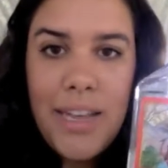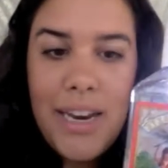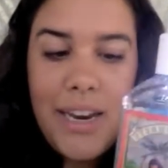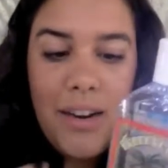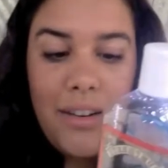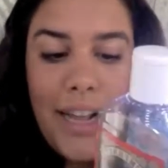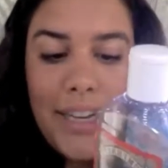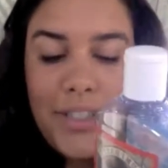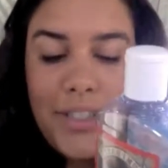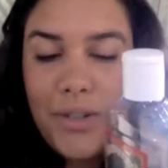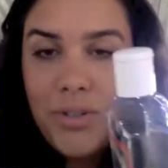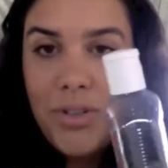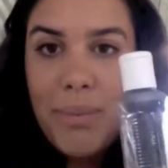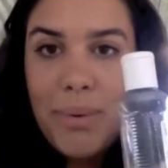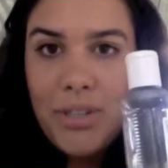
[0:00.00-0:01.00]
then it'll last you
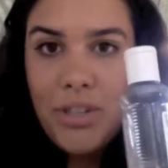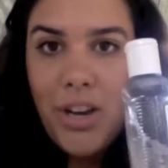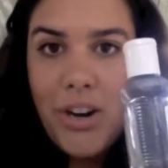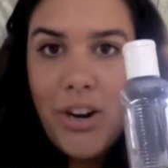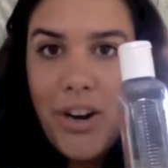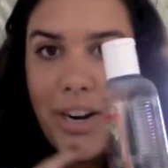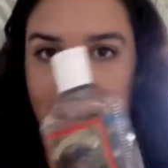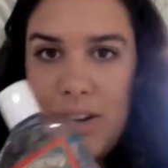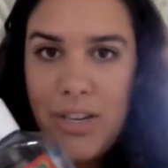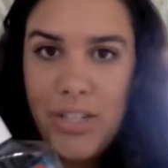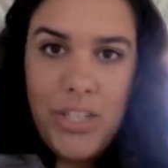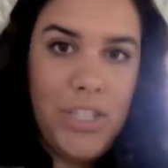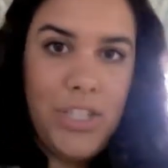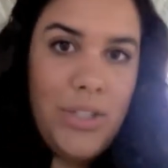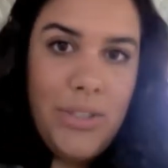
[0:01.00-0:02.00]
so much longer and you can
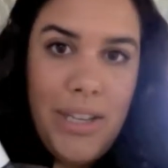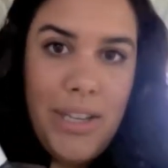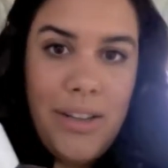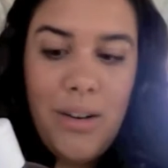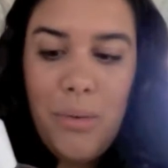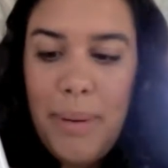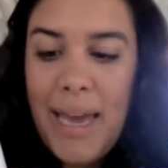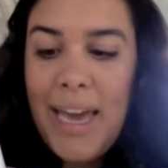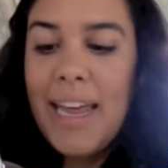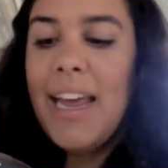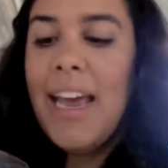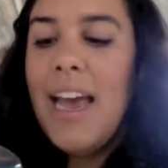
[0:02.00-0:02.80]
just use a little bit.